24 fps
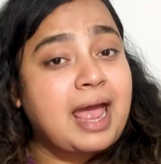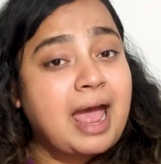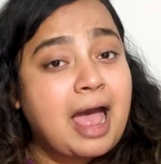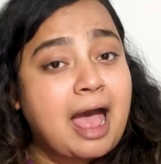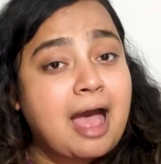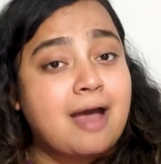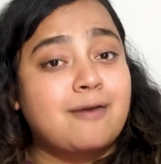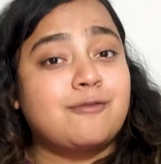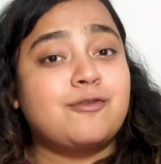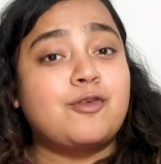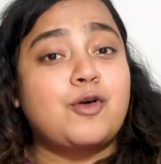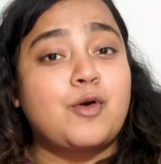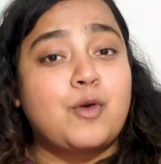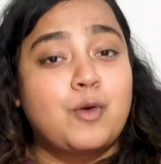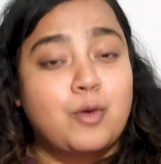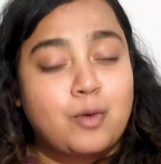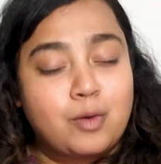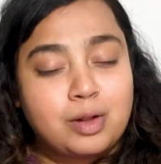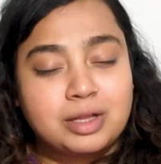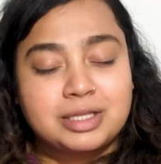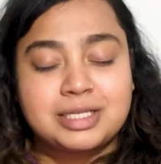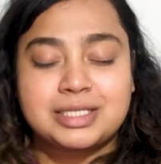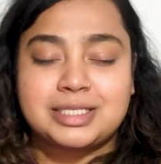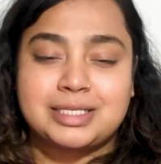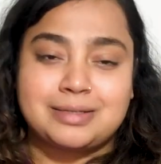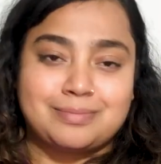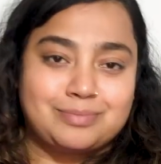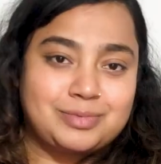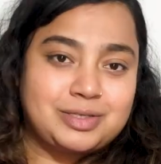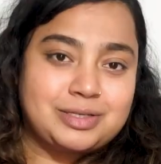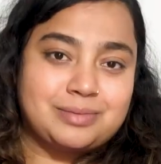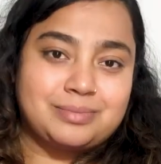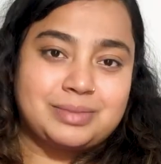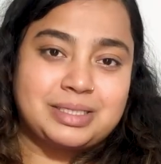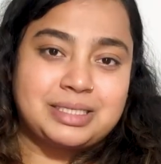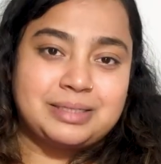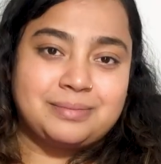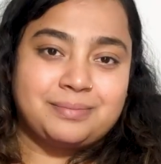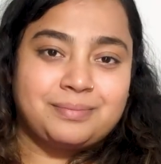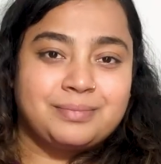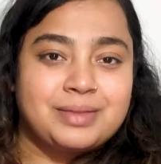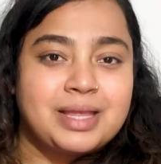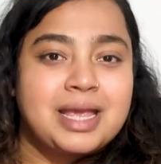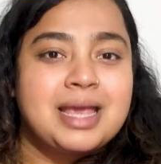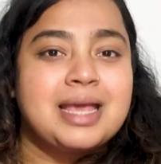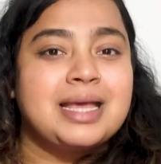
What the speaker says: have all the symptoms.